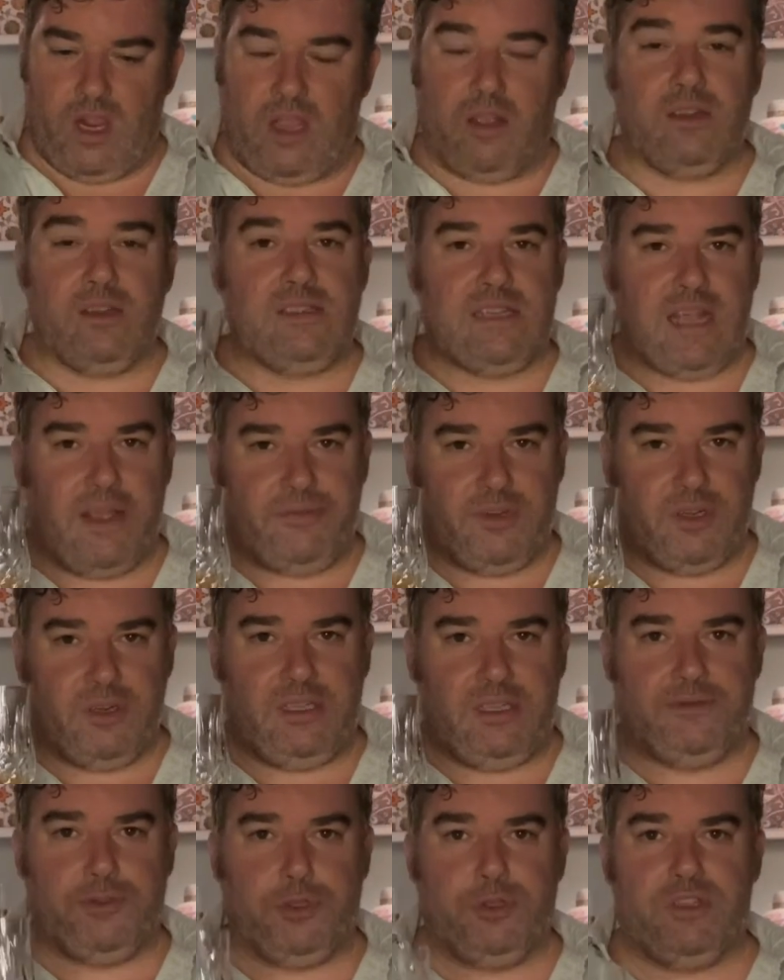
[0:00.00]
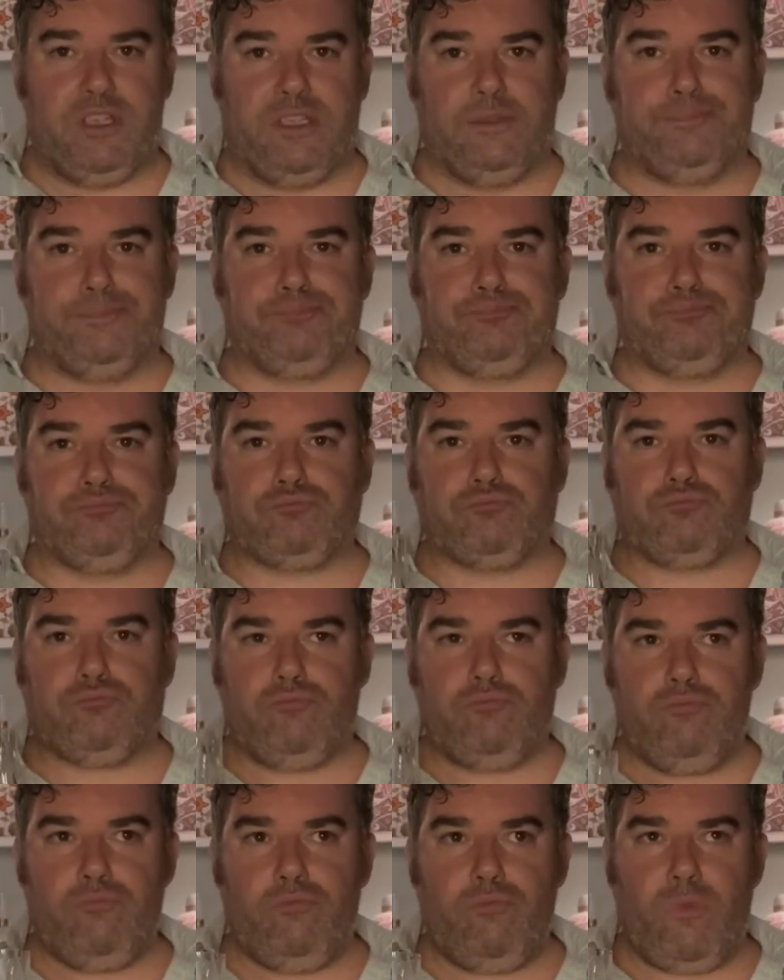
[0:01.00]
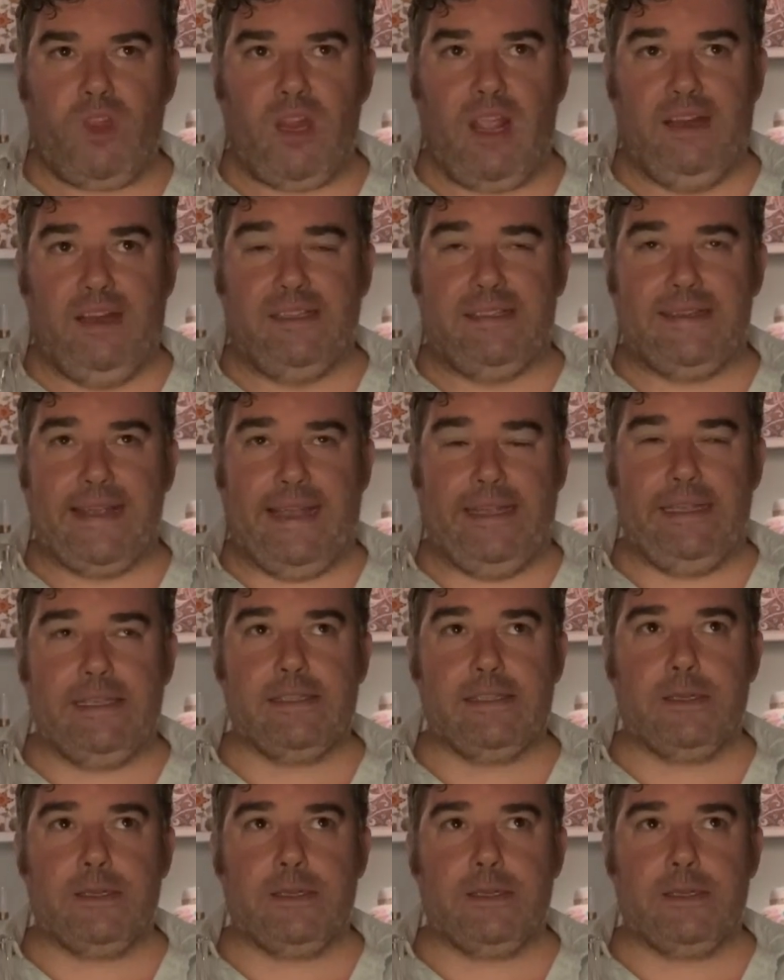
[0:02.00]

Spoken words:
Definitely fruity. And taste.